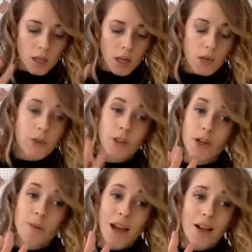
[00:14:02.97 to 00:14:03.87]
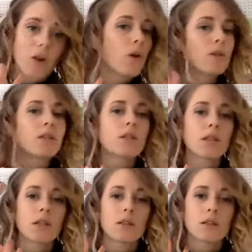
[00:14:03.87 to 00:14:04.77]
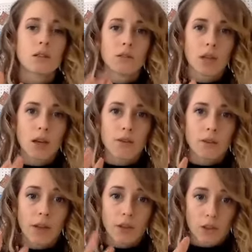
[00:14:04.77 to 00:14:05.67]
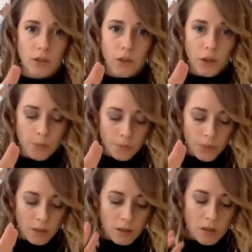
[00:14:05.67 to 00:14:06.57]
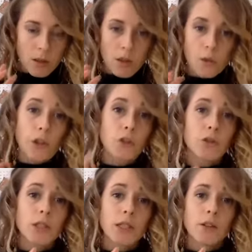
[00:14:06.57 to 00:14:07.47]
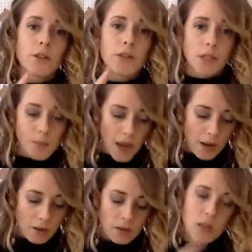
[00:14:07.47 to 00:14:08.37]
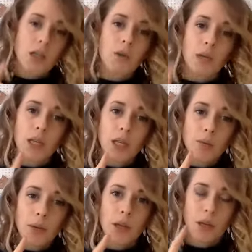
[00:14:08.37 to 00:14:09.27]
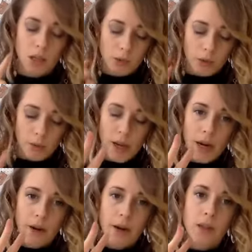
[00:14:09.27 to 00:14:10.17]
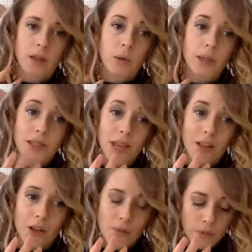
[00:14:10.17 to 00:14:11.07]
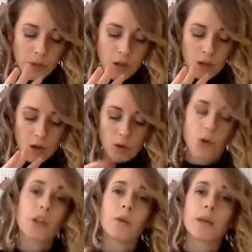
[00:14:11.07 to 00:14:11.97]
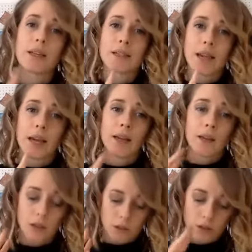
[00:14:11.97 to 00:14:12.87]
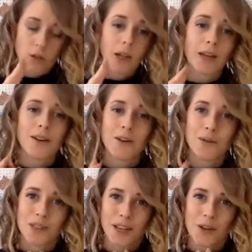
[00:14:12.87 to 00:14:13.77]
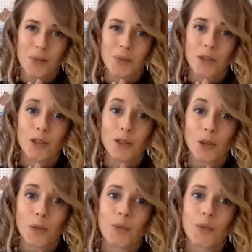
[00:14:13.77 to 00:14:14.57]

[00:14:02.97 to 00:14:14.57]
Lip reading: and return back only the things that you love and that serve you. When you're sorting, you have 6 piles. You want to keep, you want to repair, you want to tailor, or you want to consign, donate, recycle. So